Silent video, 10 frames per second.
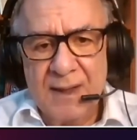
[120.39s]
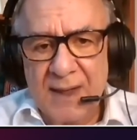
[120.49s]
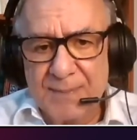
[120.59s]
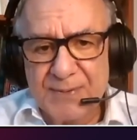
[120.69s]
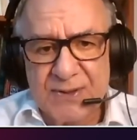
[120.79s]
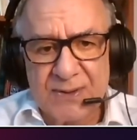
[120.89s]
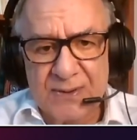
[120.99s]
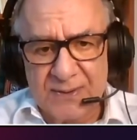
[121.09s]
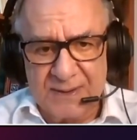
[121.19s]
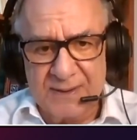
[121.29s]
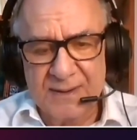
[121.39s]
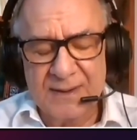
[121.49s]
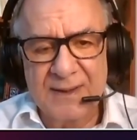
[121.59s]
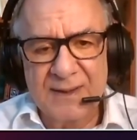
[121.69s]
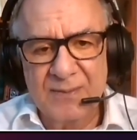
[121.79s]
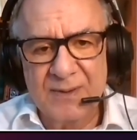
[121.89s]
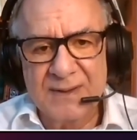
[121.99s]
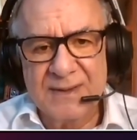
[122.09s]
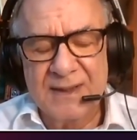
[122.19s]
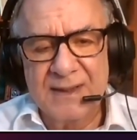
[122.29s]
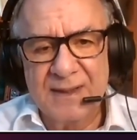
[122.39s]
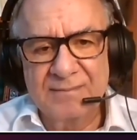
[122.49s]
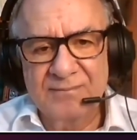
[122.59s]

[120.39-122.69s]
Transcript: absolute, uh, was uh,